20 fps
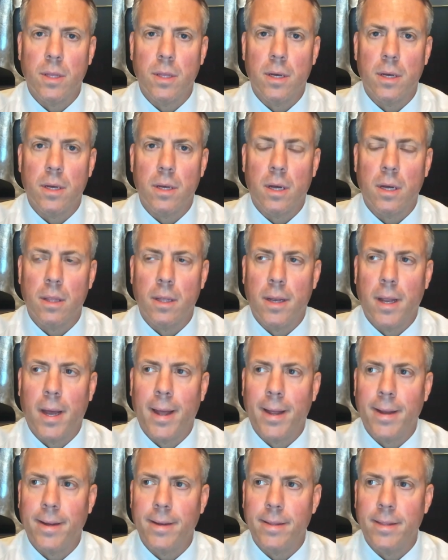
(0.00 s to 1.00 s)
on the on the
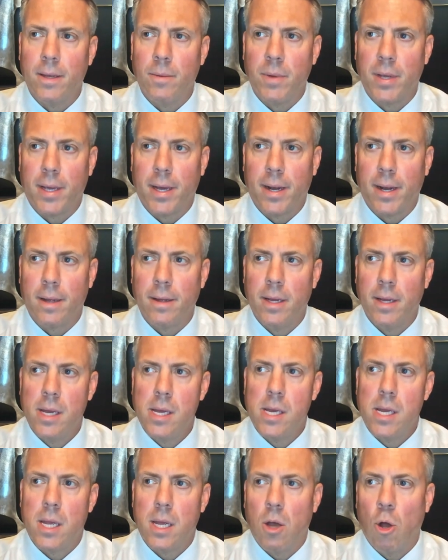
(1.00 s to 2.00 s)
night, and then we kind of
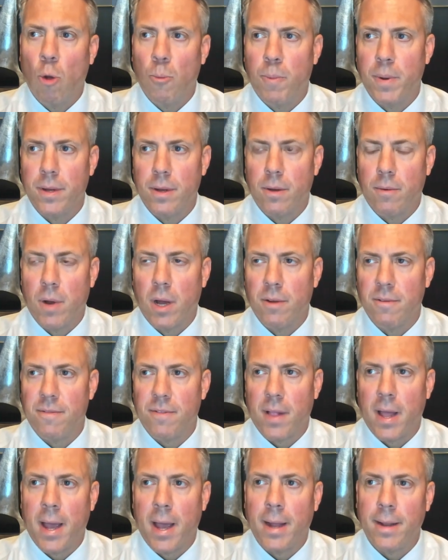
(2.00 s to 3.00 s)
opened around
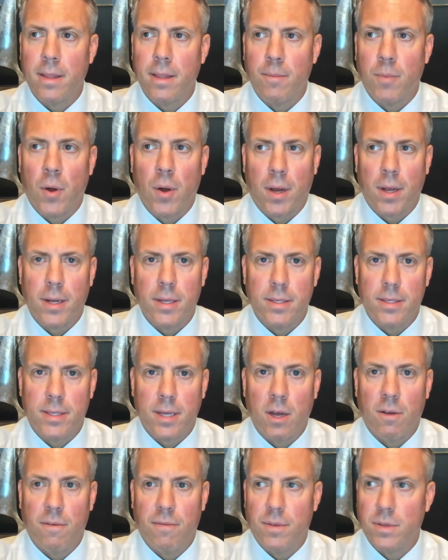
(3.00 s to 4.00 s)
flat. The market
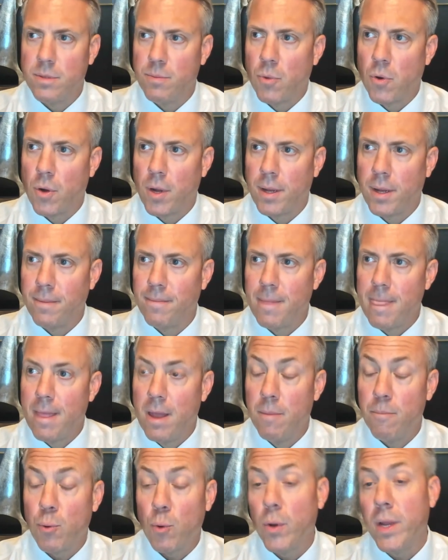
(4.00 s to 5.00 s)
itself this morning,
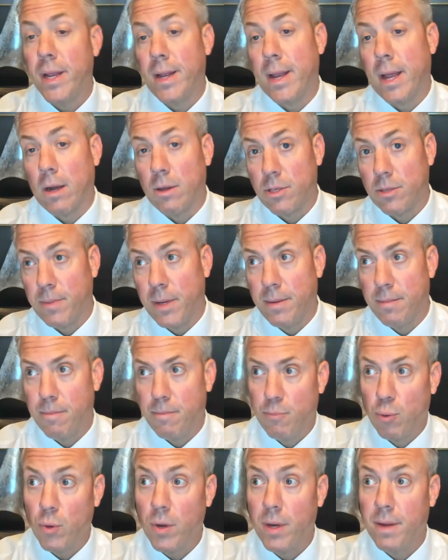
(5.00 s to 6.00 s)
pre-announcement,
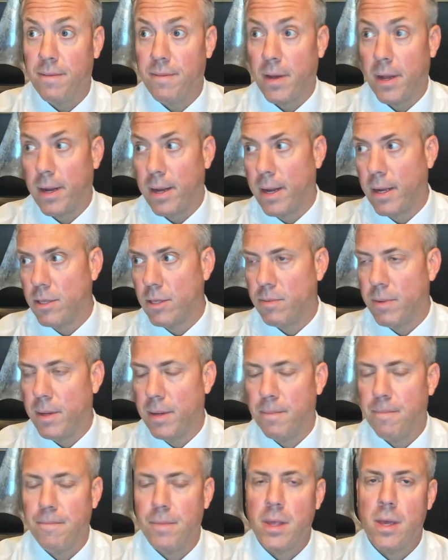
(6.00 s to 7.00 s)
pre-Fed
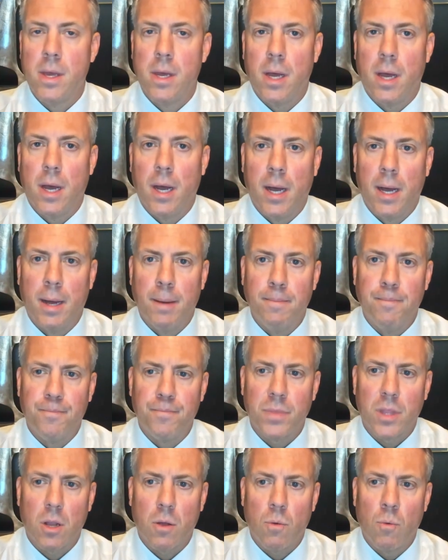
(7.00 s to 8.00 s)
announcement,
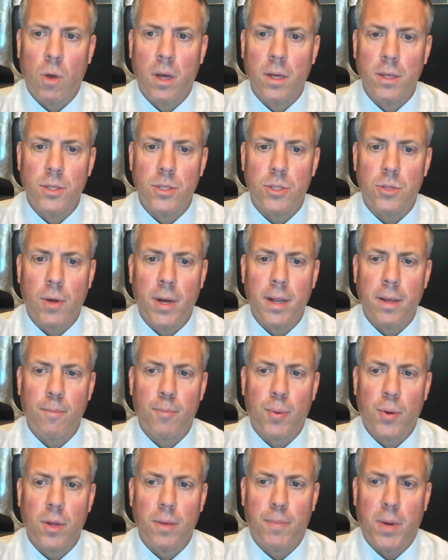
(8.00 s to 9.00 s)
um, was trading
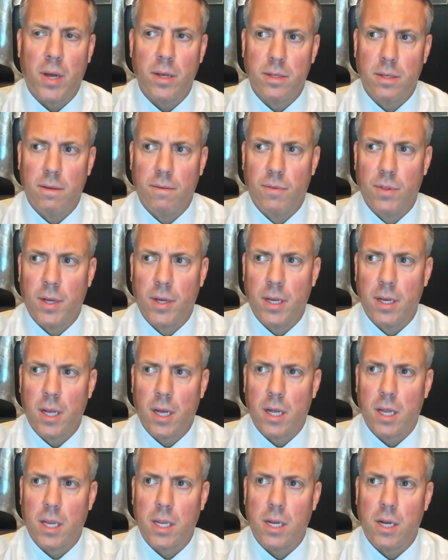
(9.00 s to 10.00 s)
pretty positively.
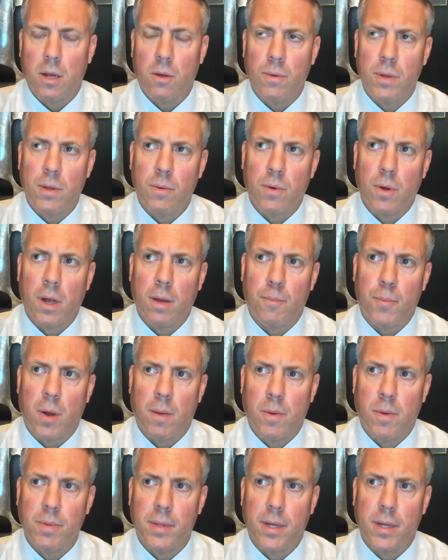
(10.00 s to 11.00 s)
you know, we were up
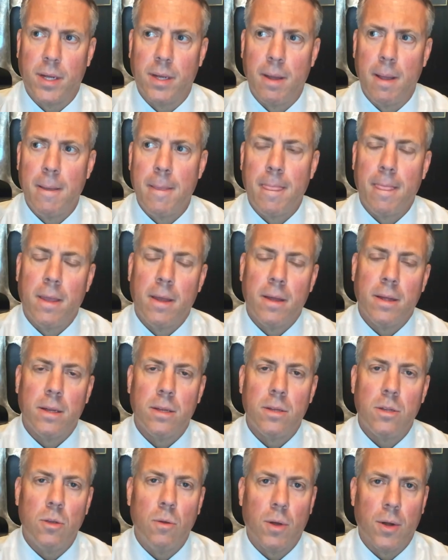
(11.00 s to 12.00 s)
probably
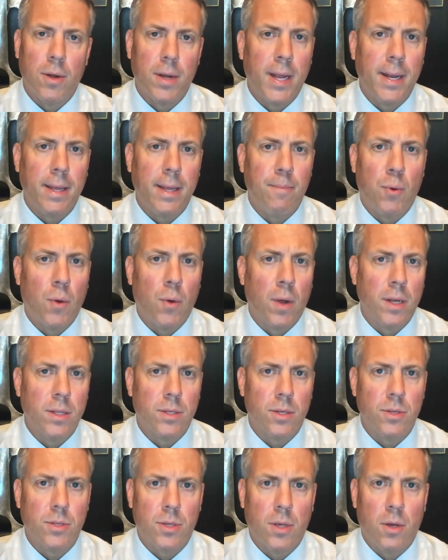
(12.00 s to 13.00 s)
280
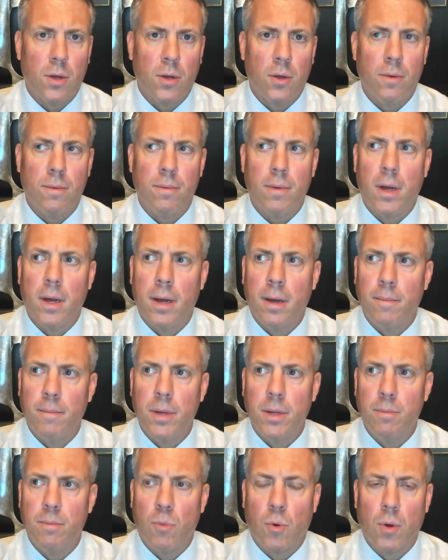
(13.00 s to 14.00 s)
points or so uh,
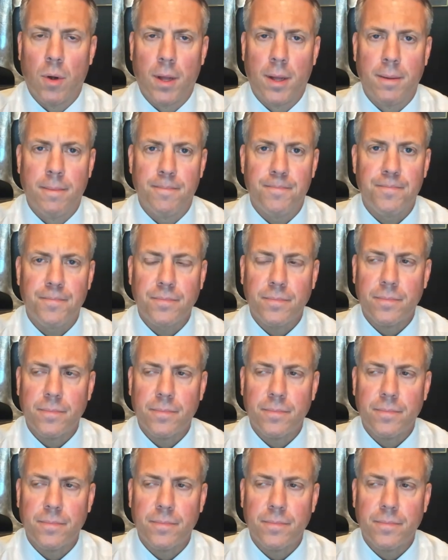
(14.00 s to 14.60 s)
mid-morning